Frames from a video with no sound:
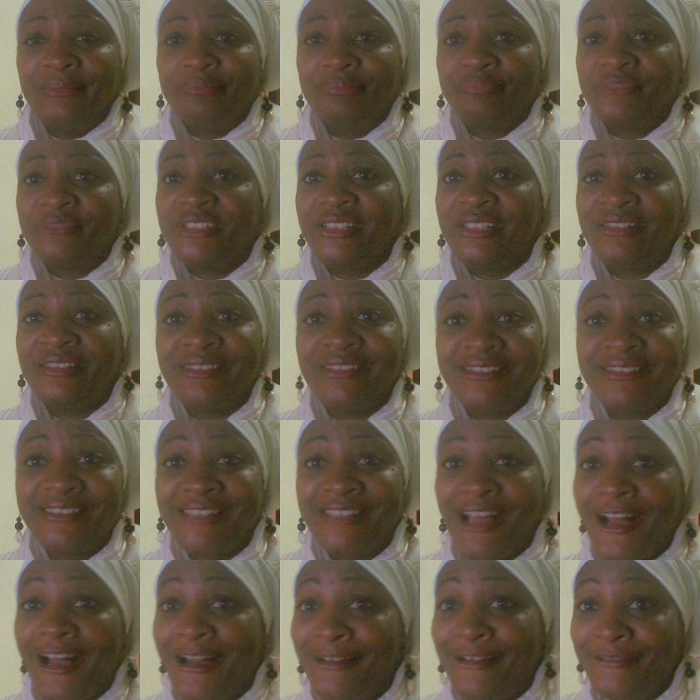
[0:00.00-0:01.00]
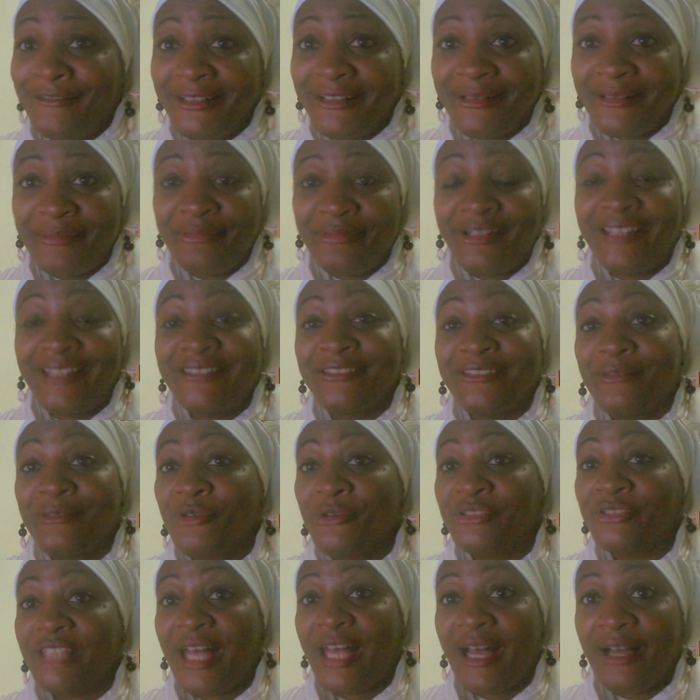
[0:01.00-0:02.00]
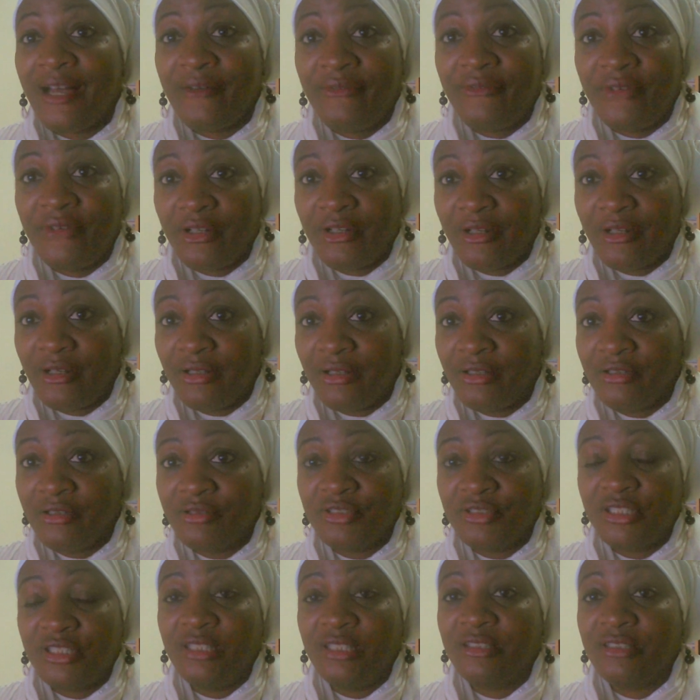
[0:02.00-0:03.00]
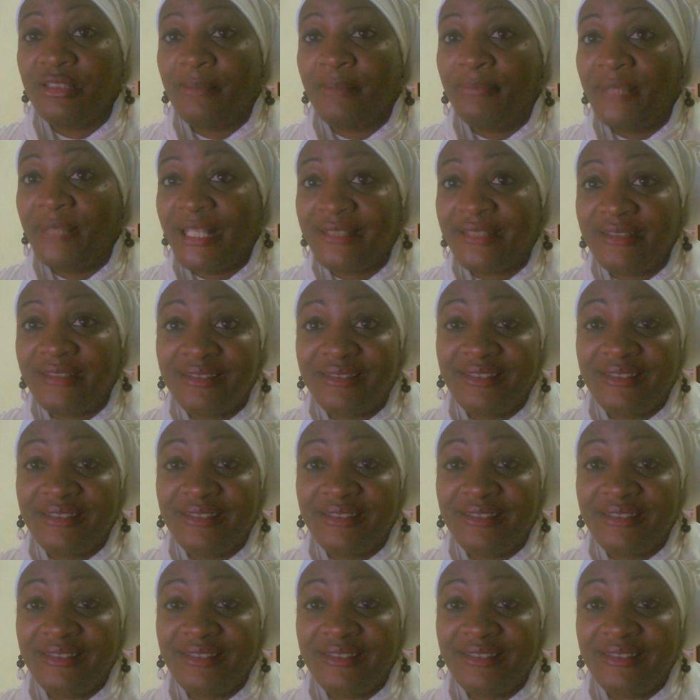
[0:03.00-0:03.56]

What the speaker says: Sister Zara, praise the Most High for her. She is a blessing.